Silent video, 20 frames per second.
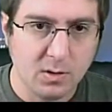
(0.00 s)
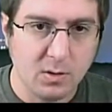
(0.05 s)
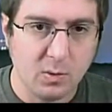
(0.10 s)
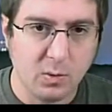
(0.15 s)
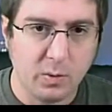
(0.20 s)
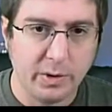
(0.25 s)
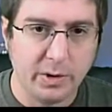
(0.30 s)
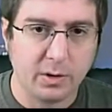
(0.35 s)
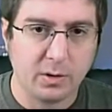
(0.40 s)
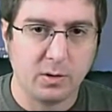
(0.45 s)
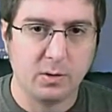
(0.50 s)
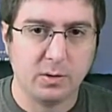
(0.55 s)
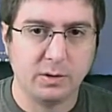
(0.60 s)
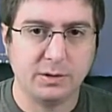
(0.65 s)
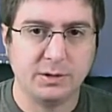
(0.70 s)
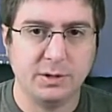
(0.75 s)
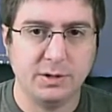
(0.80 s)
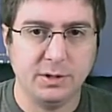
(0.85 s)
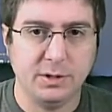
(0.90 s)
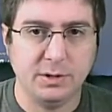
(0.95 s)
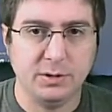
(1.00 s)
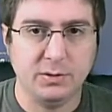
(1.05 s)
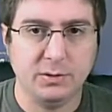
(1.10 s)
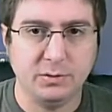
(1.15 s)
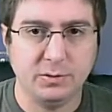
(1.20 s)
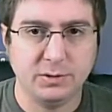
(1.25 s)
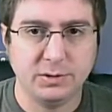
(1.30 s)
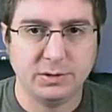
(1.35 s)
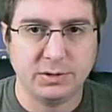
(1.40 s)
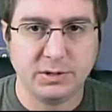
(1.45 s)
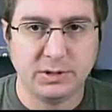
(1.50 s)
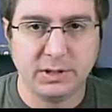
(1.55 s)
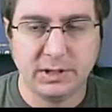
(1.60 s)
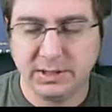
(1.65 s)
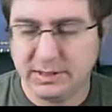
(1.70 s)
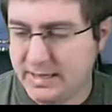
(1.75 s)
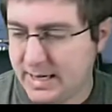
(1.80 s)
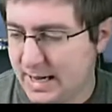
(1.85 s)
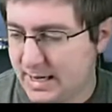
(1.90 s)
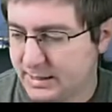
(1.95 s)
We are going to use the
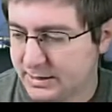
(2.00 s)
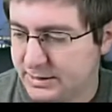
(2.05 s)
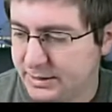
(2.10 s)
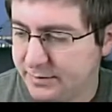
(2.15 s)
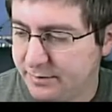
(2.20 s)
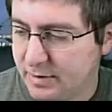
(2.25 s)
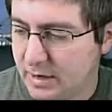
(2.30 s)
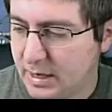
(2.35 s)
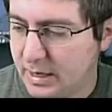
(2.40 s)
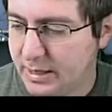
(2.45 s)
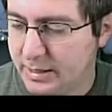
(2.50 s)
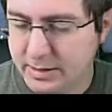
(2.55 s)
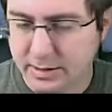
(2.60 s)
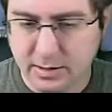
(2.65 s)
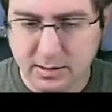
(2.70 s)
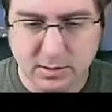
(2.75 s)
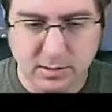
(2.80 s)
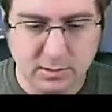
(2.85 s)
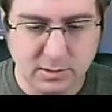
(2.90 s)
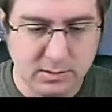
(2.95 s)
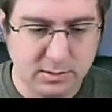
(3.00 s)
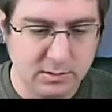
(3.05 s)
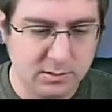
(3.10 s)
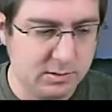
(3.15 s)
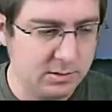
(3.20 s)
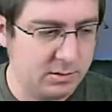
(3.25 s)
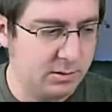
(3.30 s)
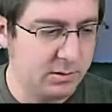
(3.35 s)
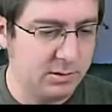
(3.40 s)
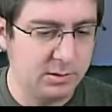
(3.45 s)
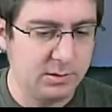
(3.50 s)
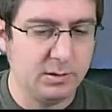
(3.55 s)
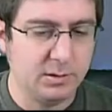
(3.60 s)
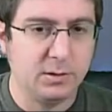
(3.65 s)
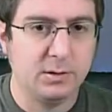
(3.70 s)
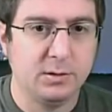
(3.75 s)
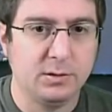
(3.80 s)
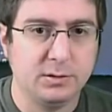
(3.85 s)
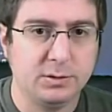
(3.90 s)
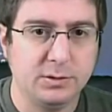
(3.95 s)
taxi ride
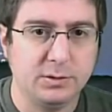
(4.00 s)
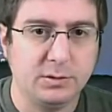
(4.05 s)
to